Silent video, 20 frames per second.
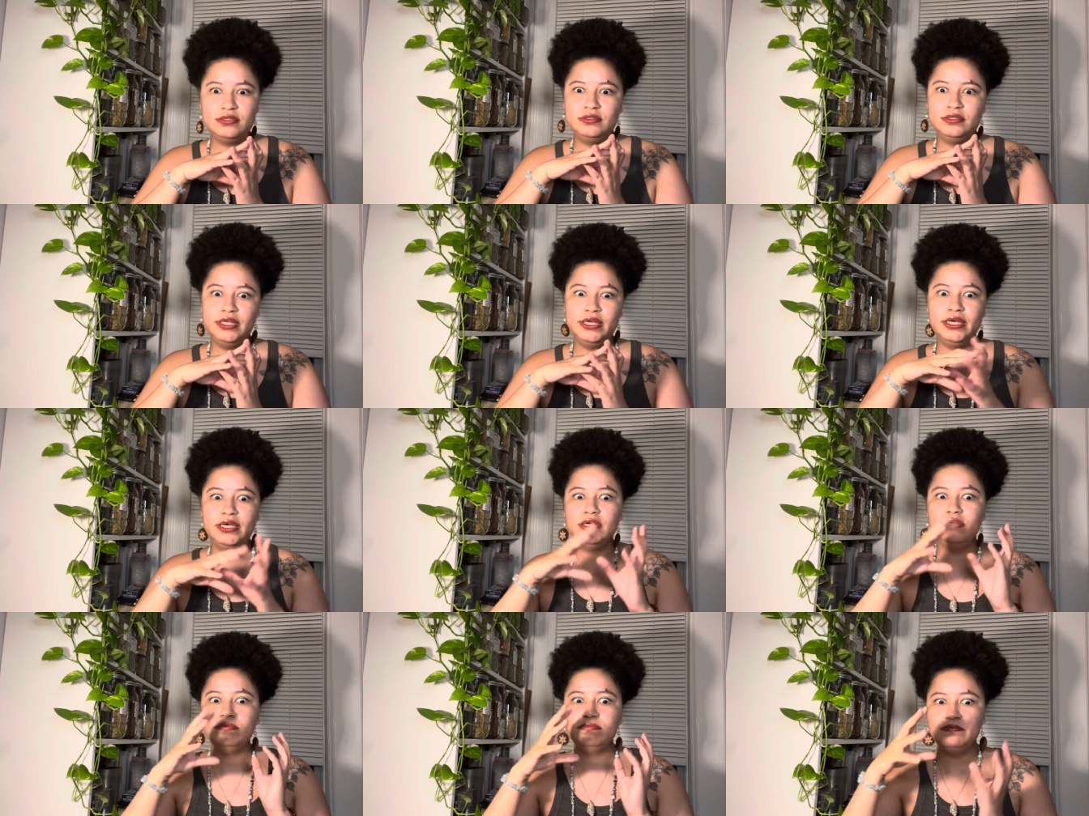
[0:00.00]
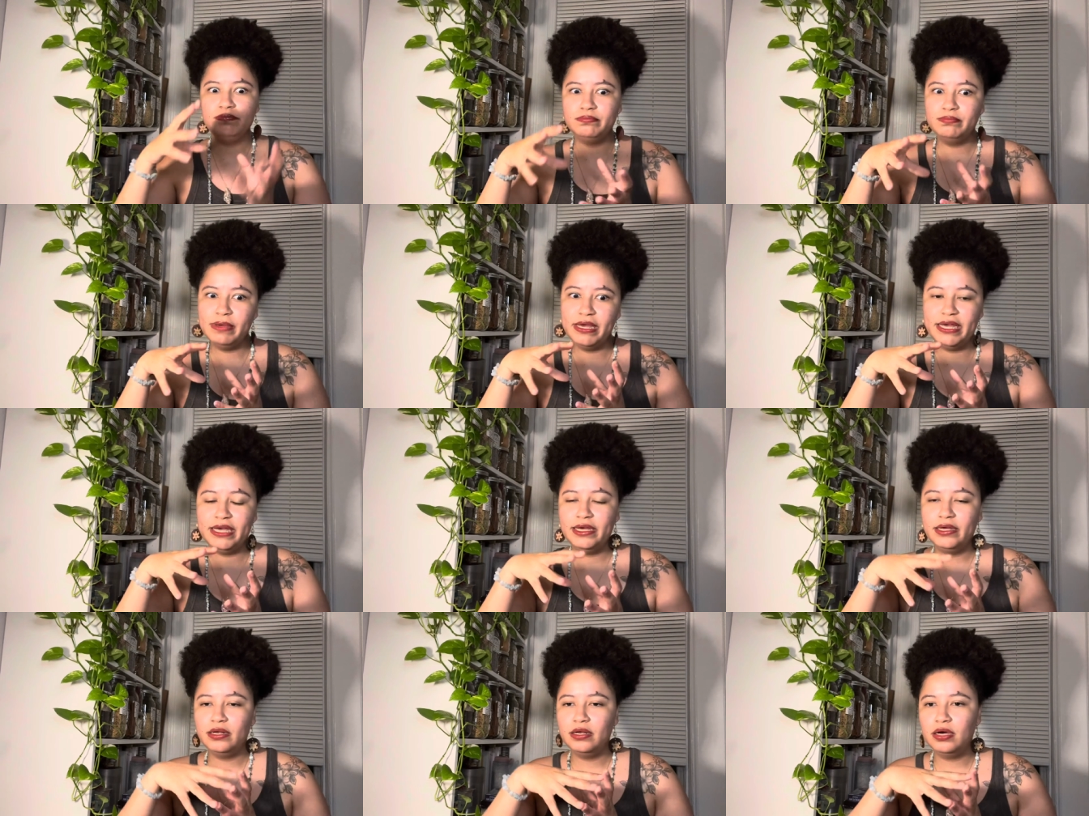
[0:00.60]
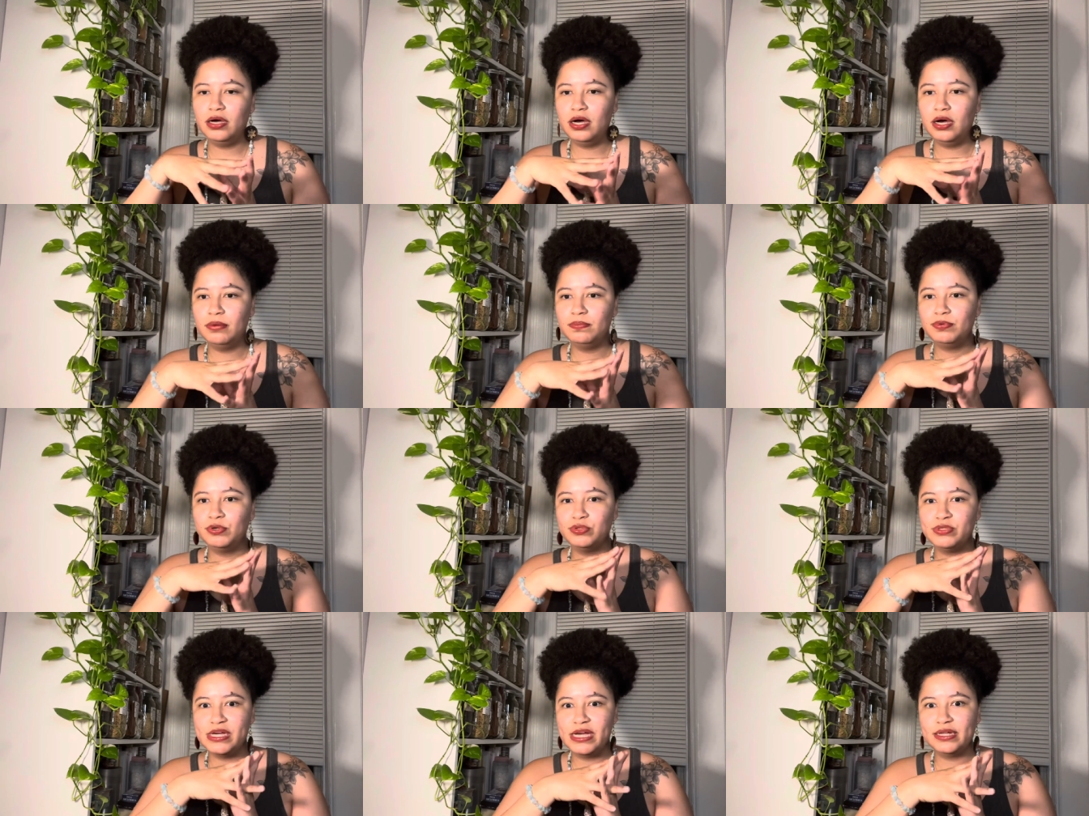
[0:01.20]
the main um
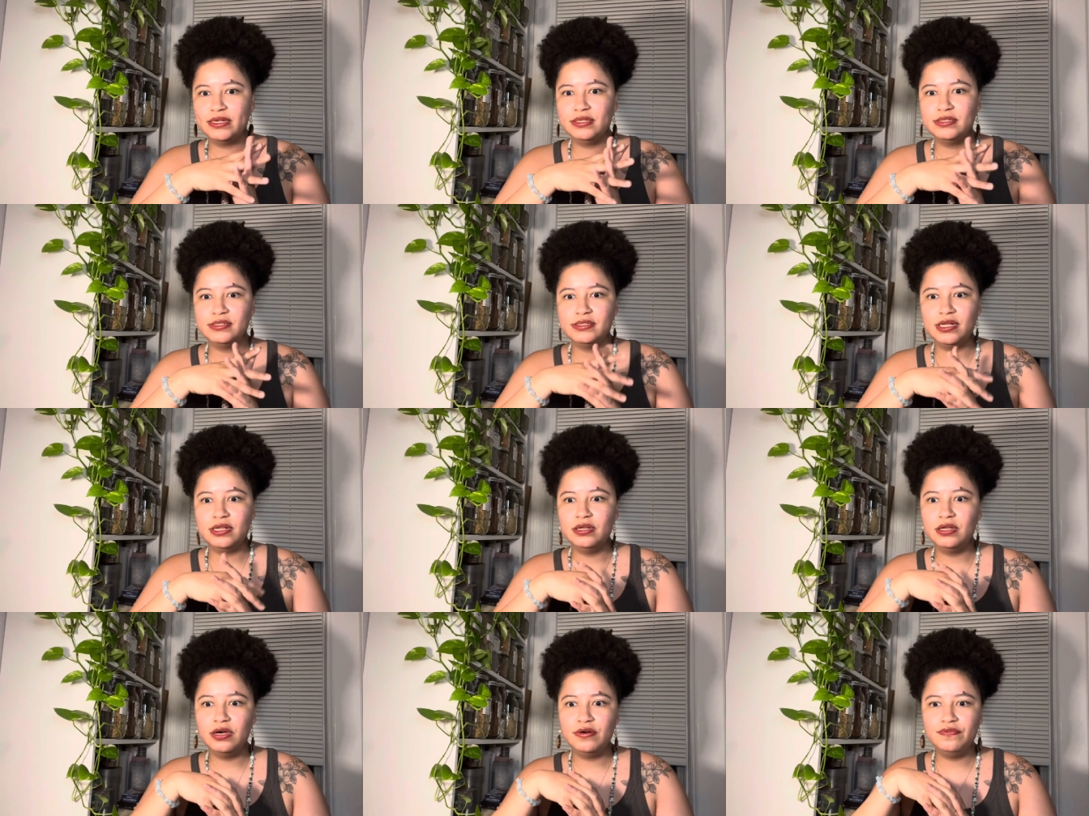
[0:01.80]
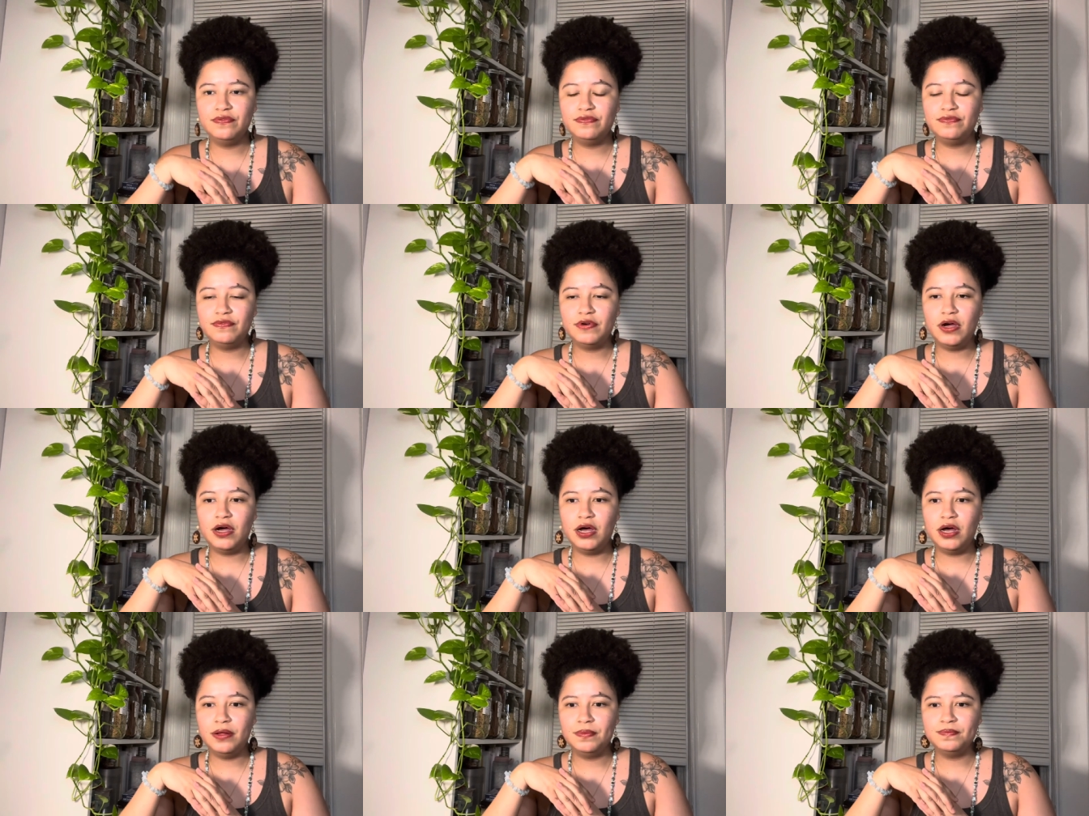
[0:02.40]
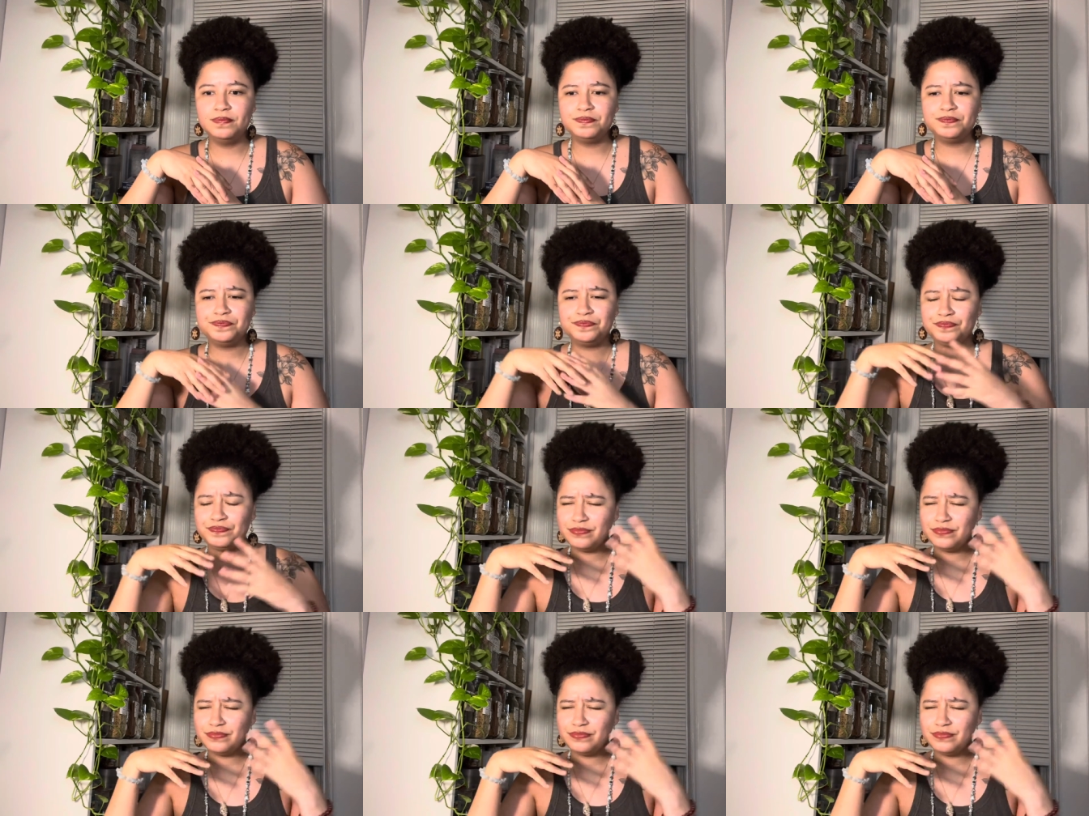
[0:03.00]
protagonist i love um